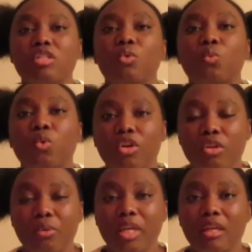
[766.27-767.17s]

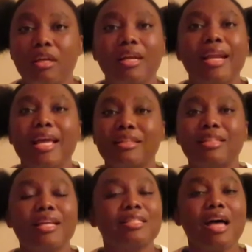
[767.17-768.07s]
watering. Like
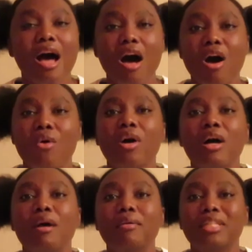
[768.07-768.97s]
that's how
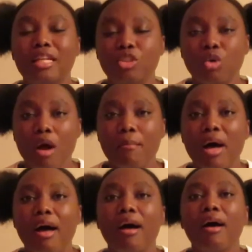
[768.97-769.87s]
that
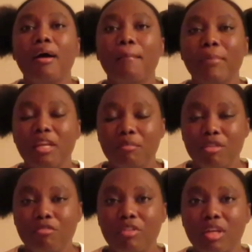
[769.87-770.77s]
drama make
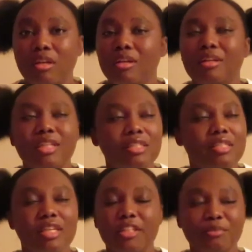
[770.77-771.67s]
me feel.
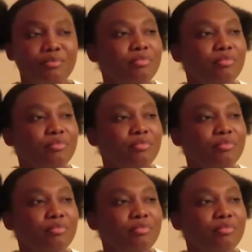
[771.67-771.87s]
Listen,